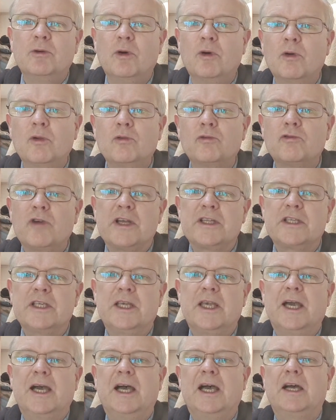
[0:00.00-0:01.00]

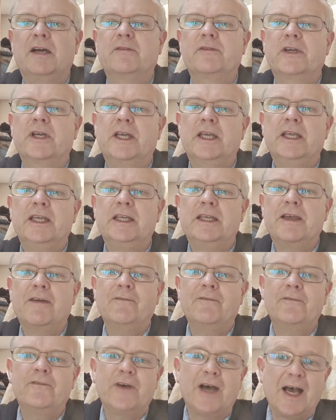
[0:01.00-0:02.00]
already have a
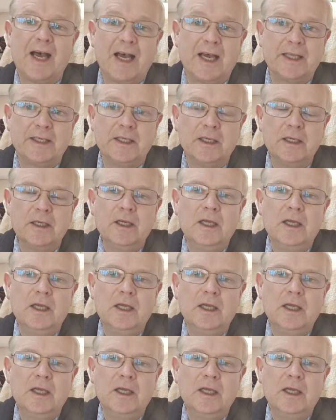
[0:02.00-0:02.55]
van,